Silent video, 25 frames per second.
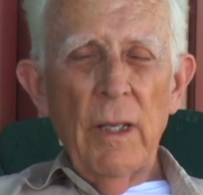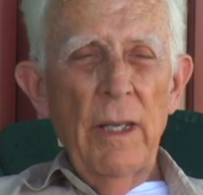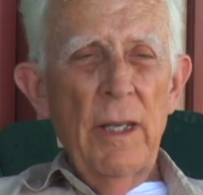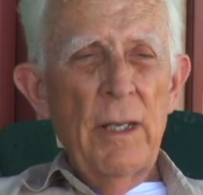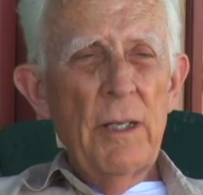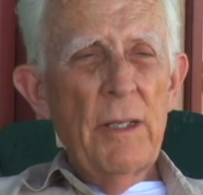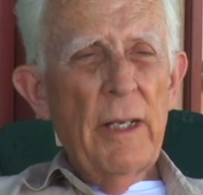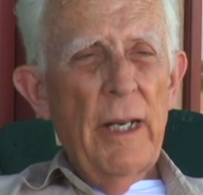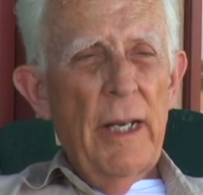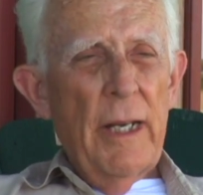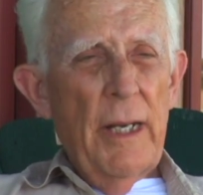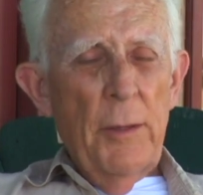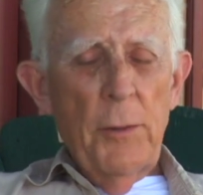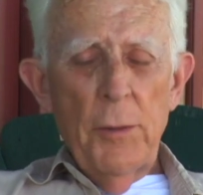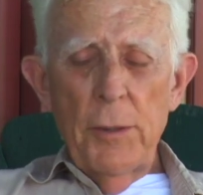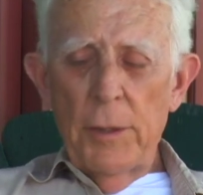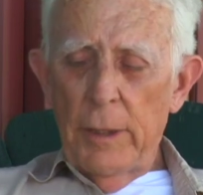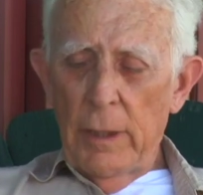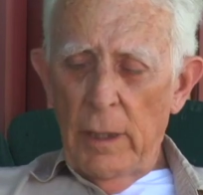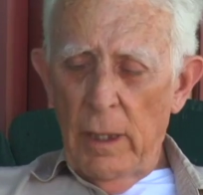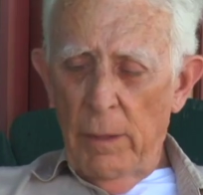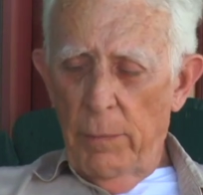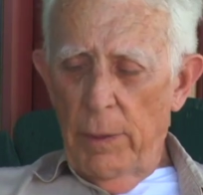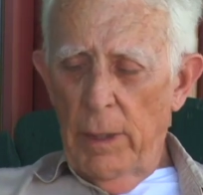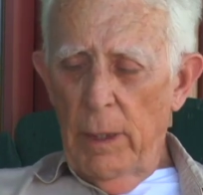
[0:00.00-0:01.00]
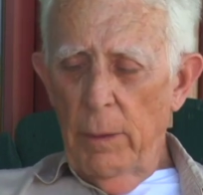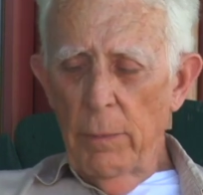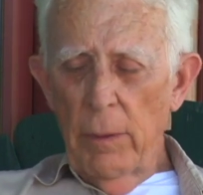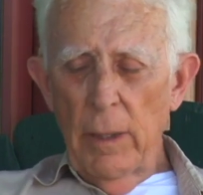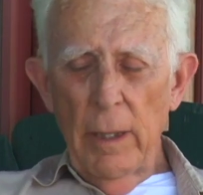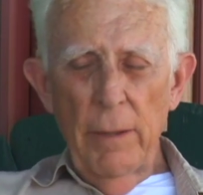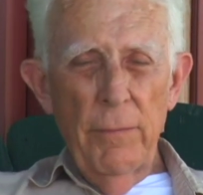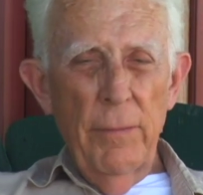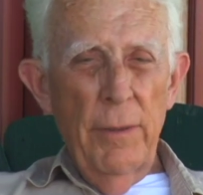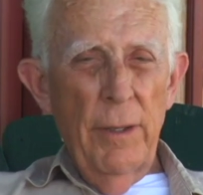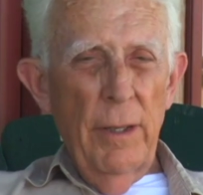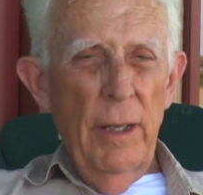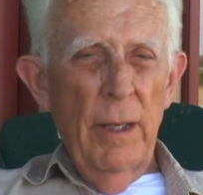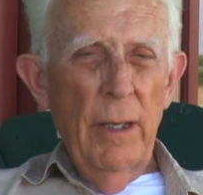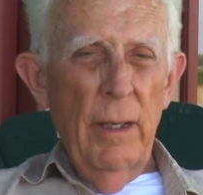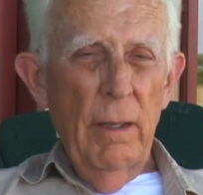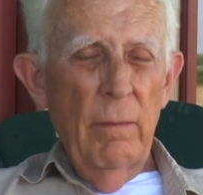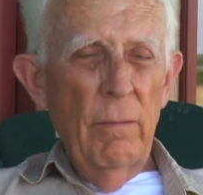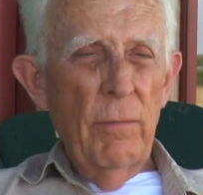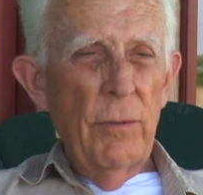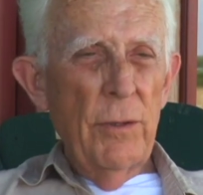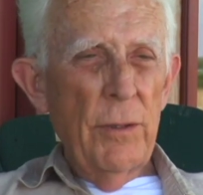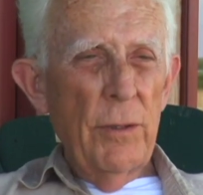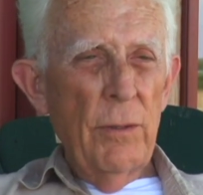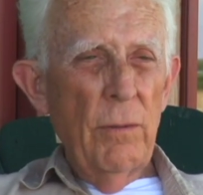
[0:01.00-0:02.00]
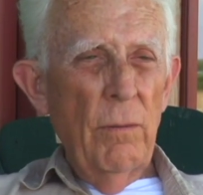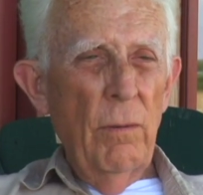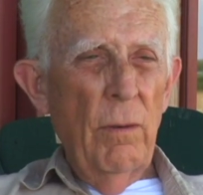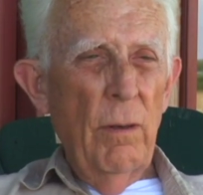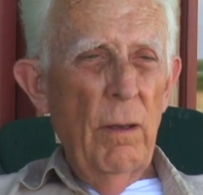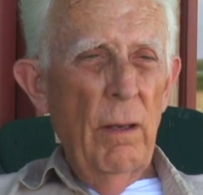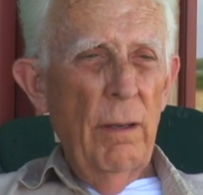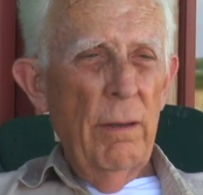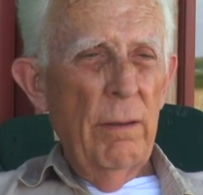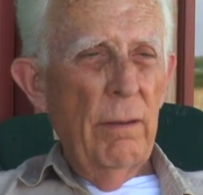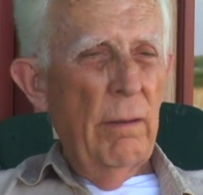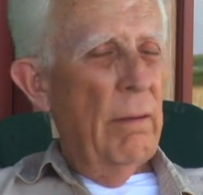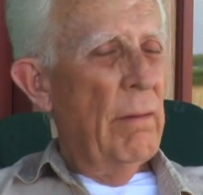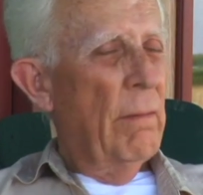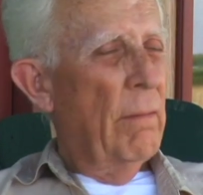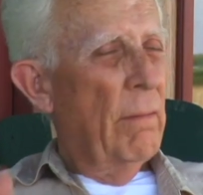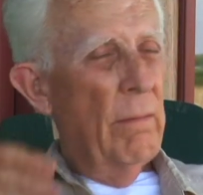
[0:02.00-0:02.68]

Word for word: isn't it interesting that people have done it for so long,